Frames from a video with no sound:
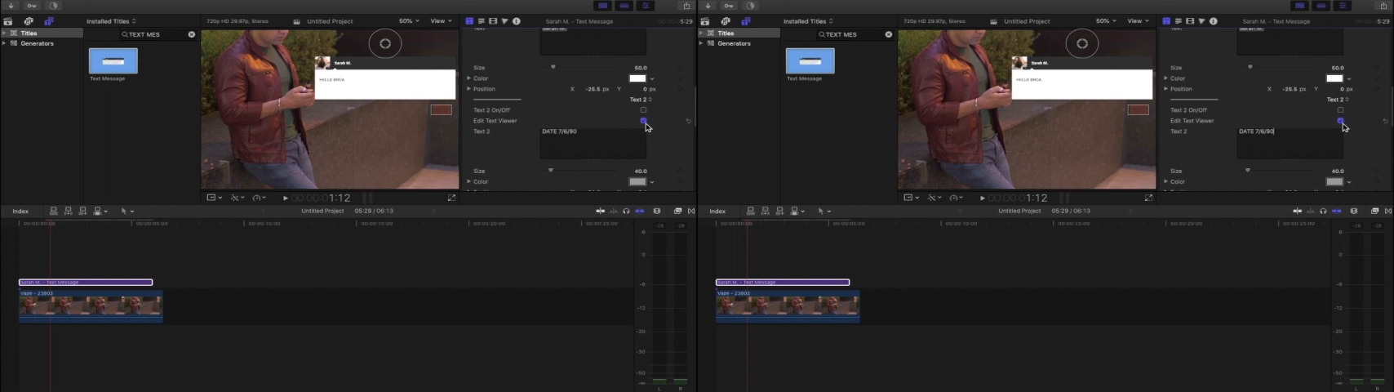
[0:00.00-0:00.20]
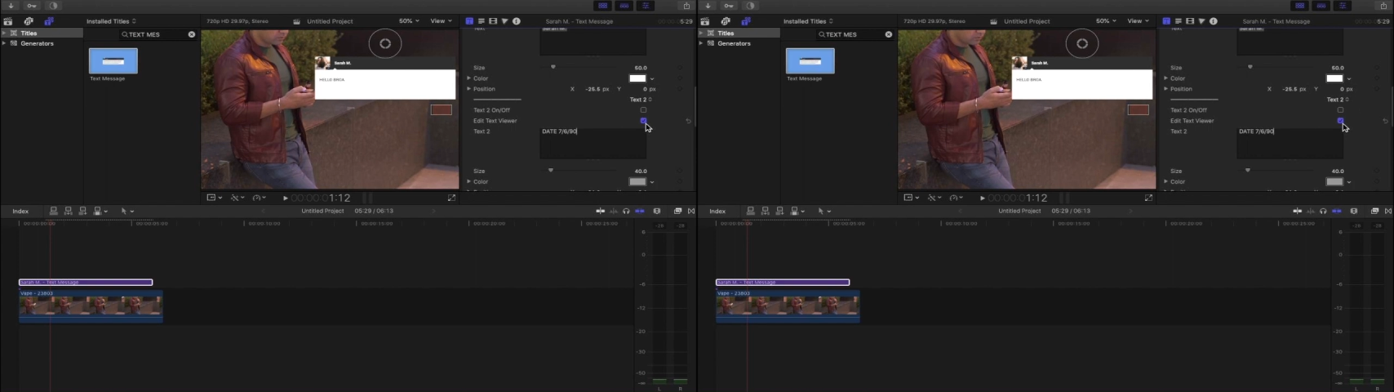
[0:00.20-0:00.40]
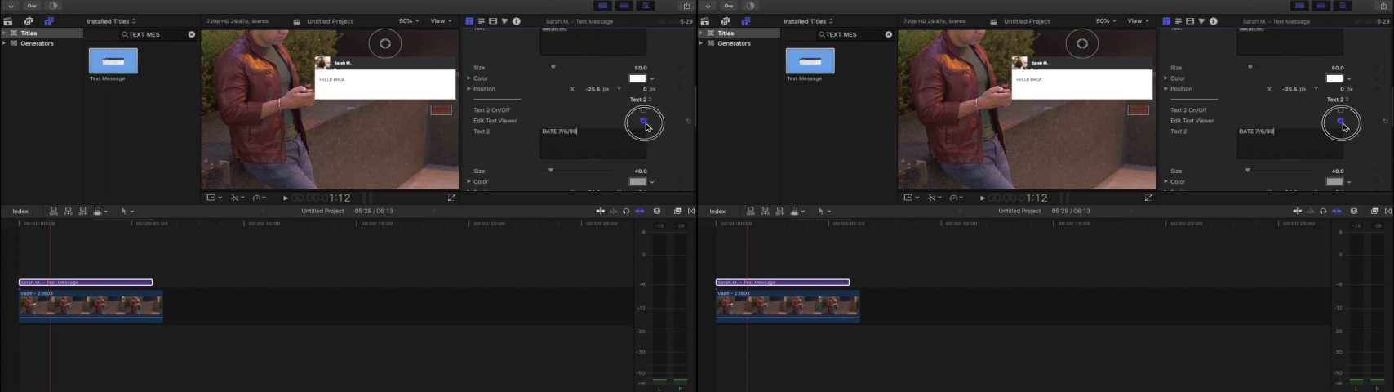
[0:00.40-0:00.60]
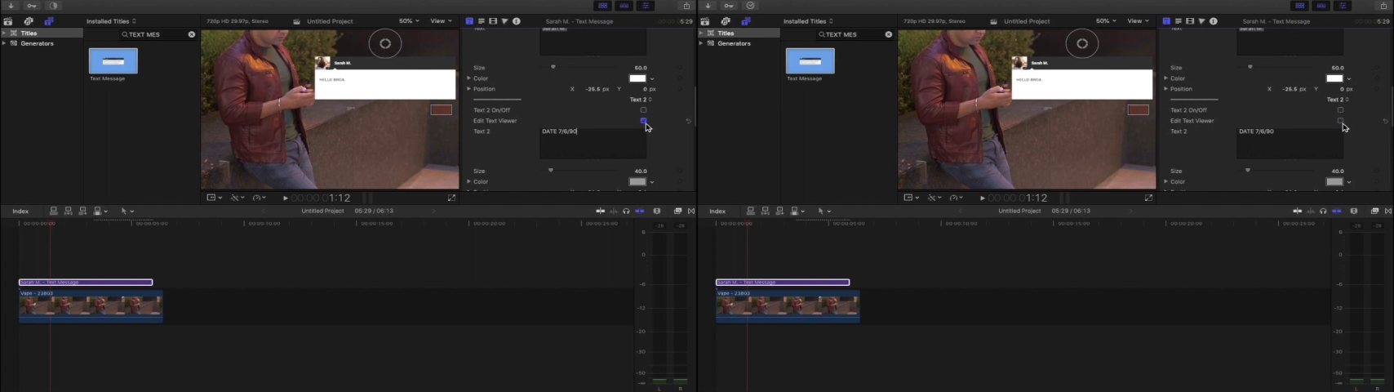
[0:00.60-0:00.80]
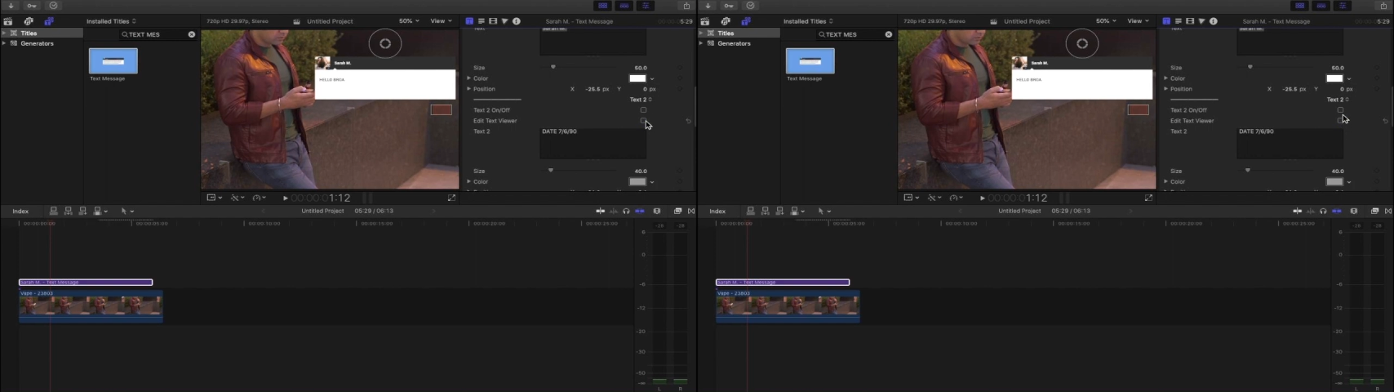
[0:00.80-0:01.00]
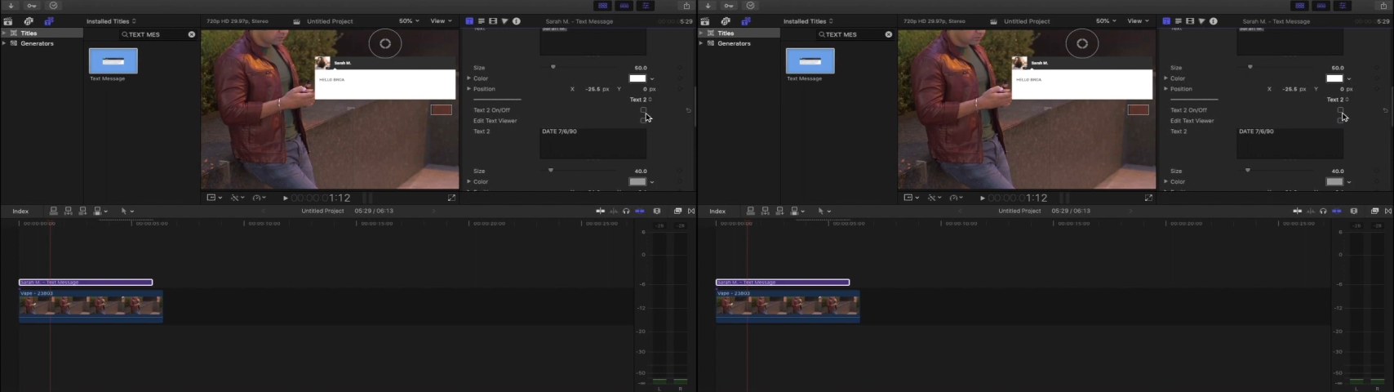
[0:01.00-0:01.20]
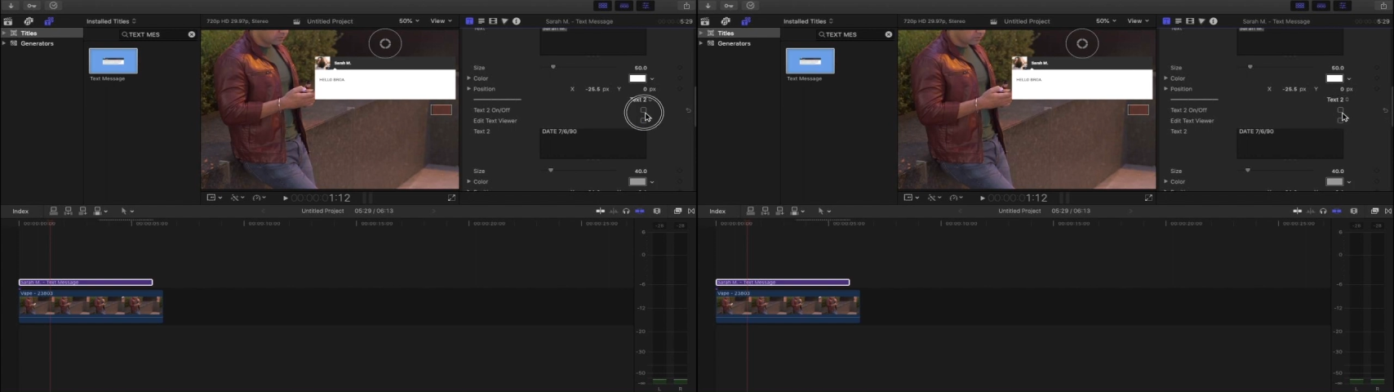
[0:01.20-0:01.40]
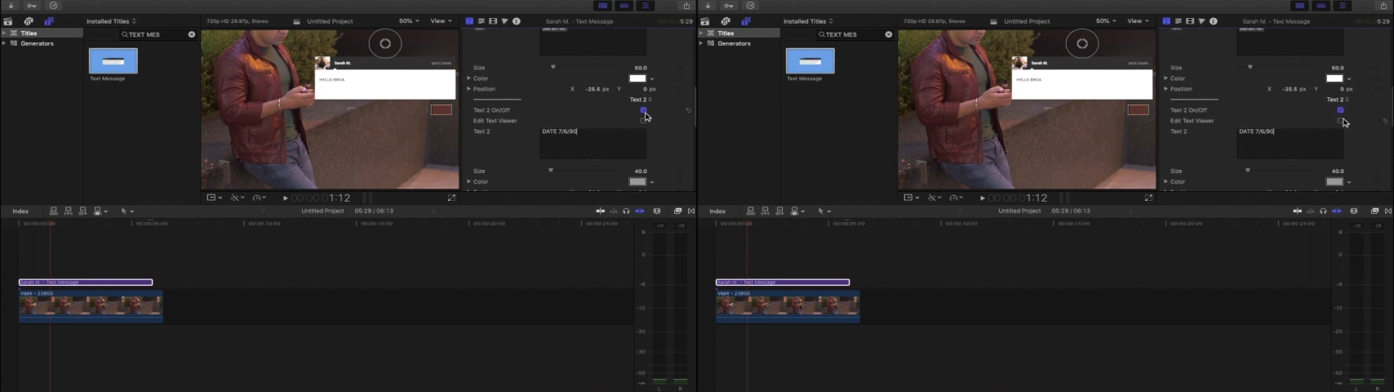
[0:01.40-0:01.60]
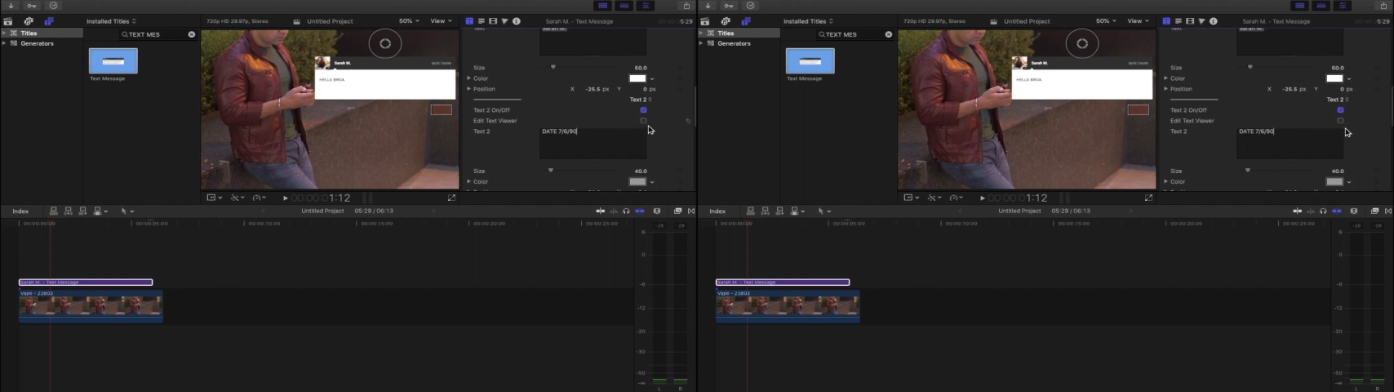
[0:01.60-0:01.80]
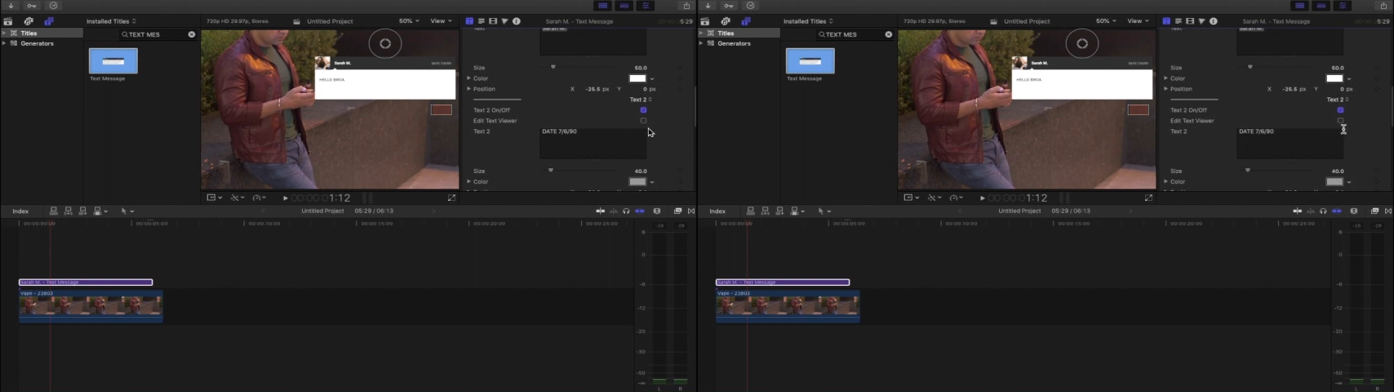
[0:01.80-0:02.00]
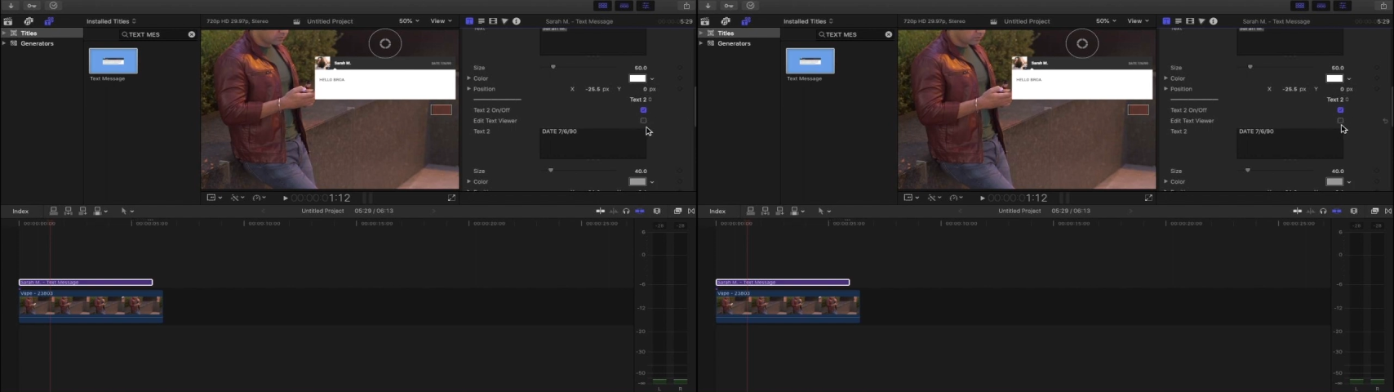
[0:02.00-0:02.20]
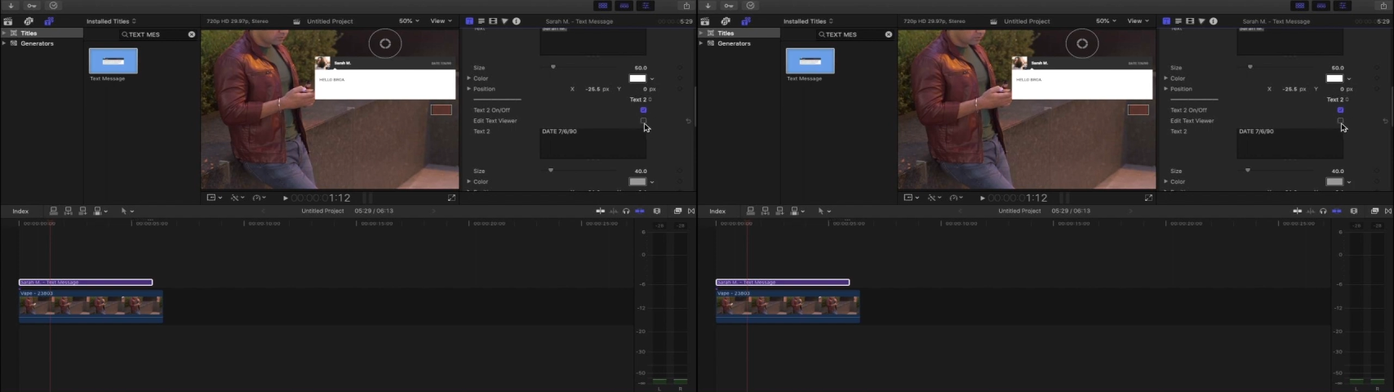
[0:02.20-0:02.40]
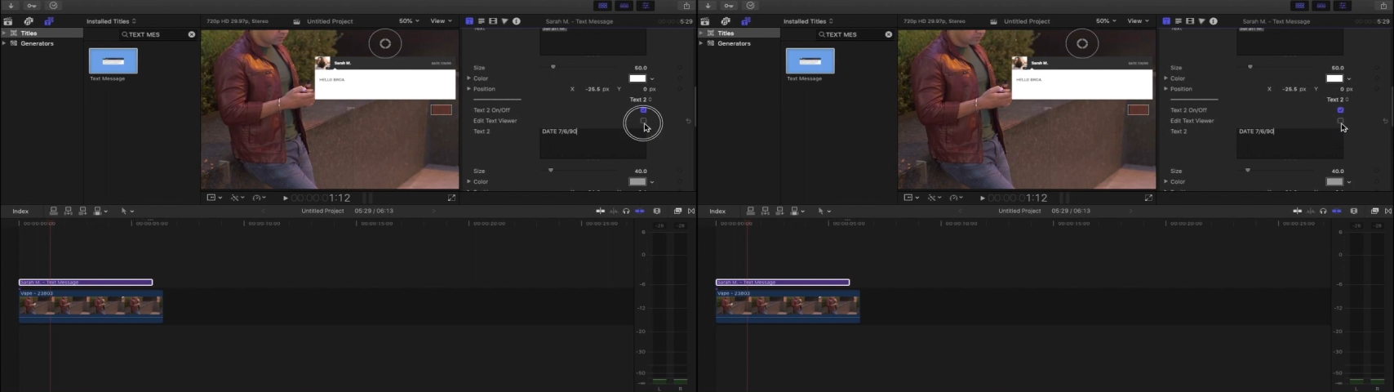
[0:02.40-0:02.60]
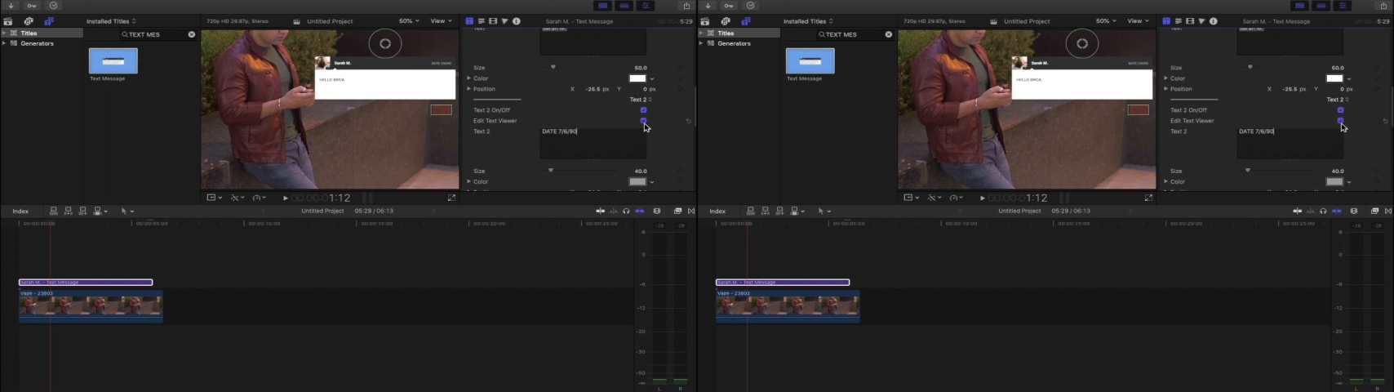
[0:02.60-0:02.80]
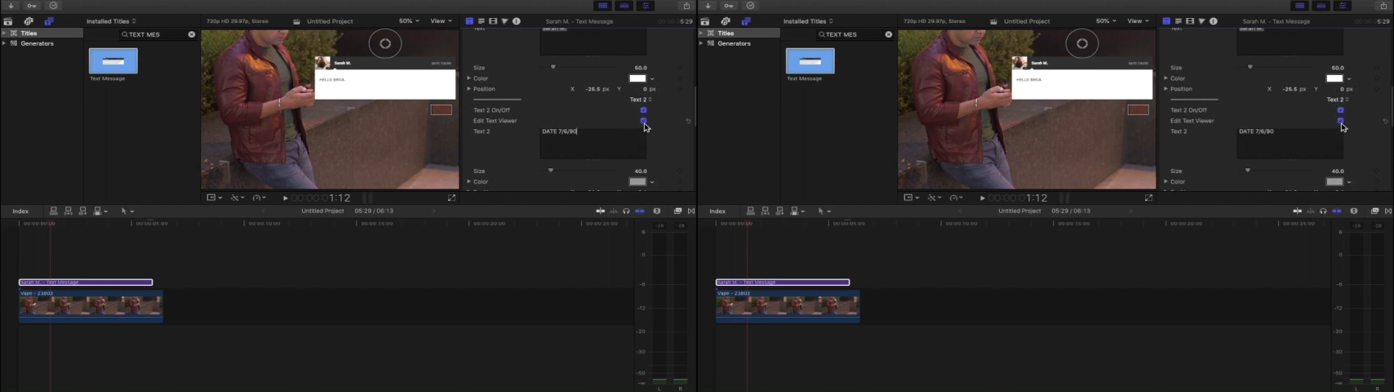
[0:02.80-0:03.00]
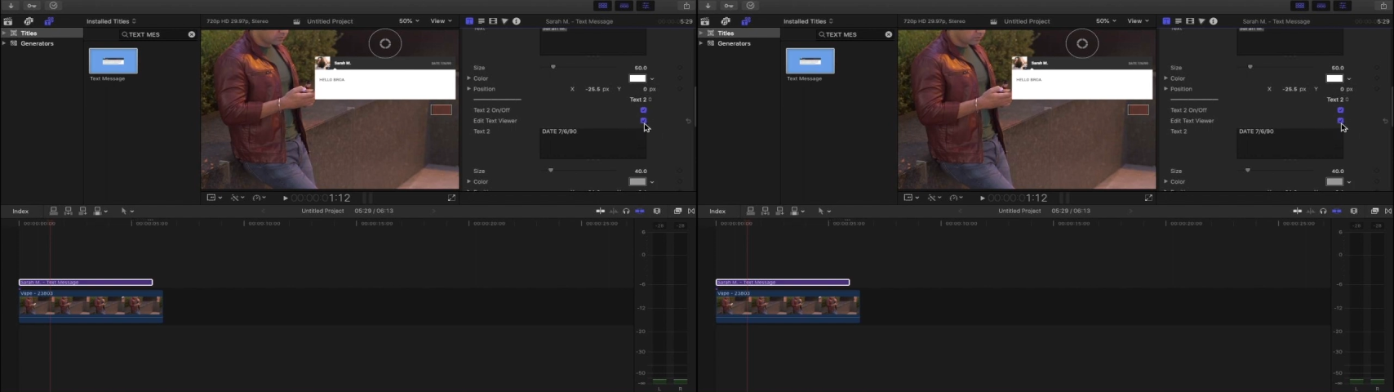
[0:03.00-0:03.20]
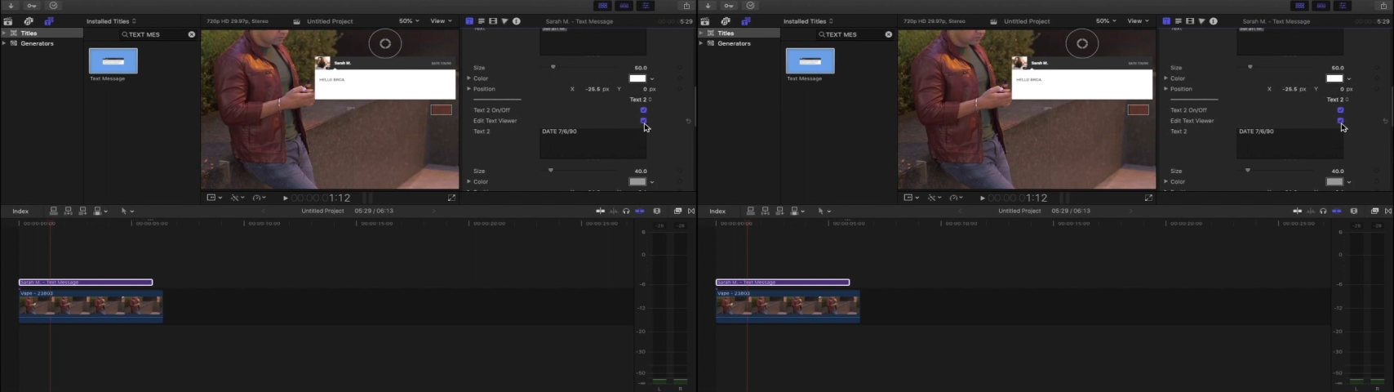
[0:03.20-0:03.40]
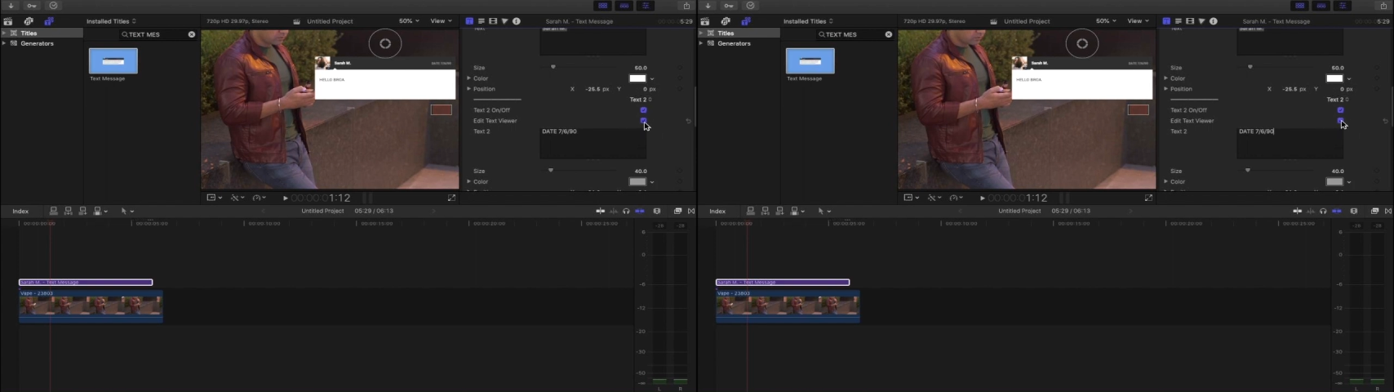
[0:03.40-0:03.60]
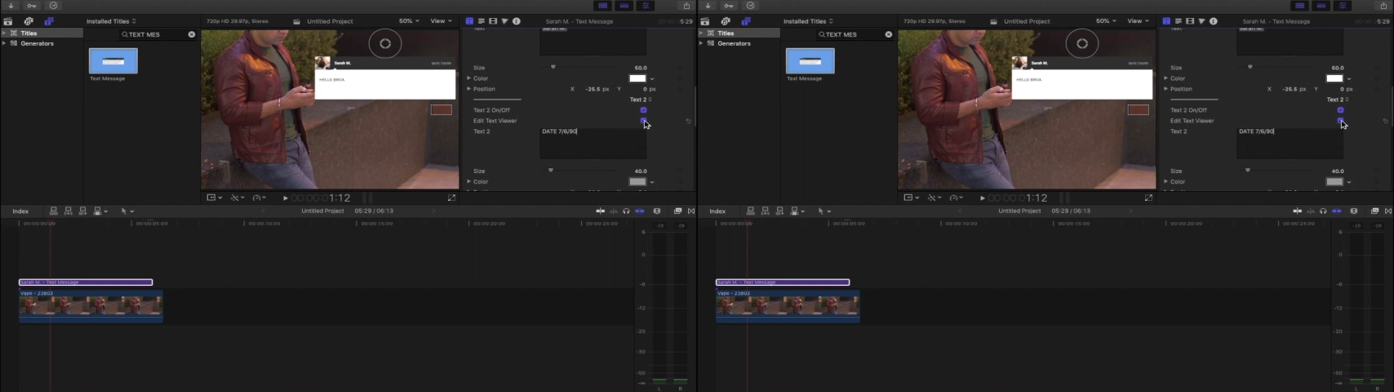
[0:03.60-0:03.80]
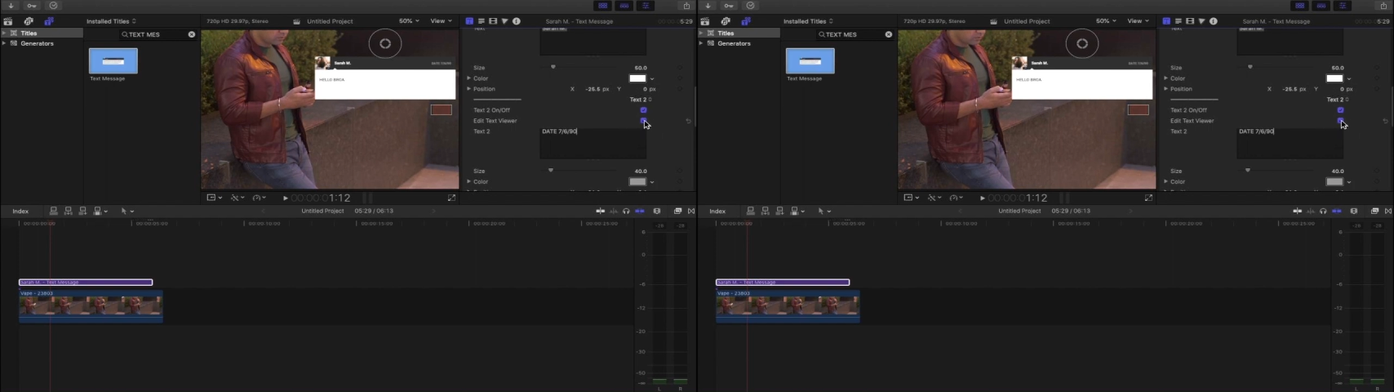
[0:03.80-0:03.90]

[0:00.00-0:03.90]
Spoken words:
[unreadable: no face in view]